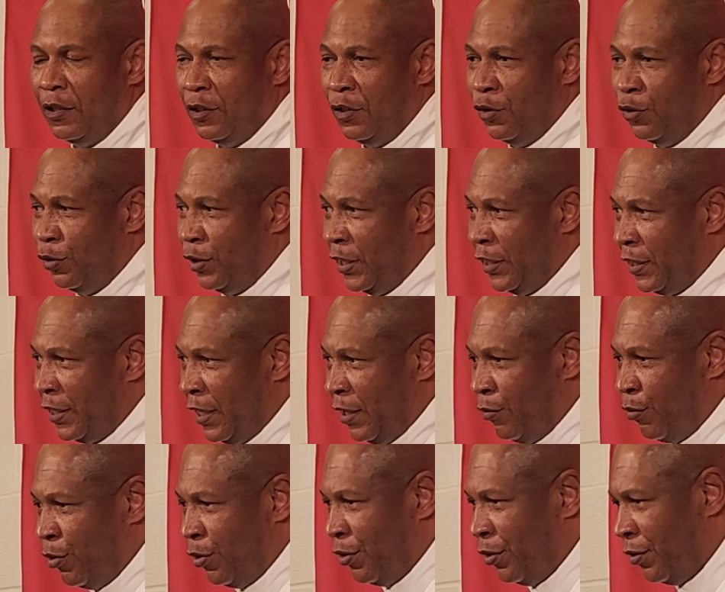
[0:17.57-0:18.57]
Knew that they
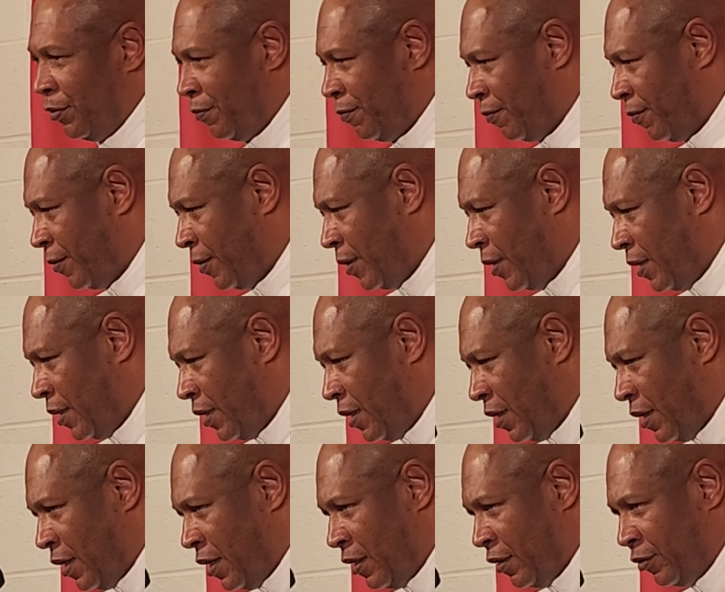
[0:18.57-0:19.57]
were
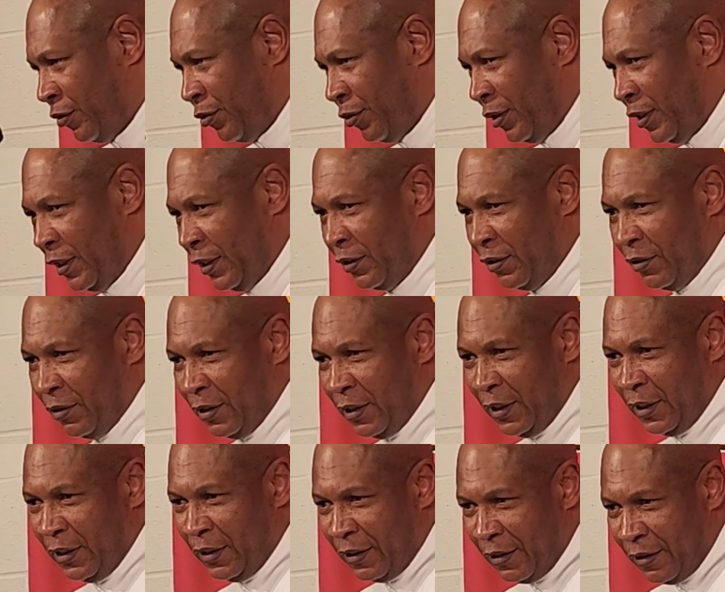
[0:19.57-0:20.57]
traditionally,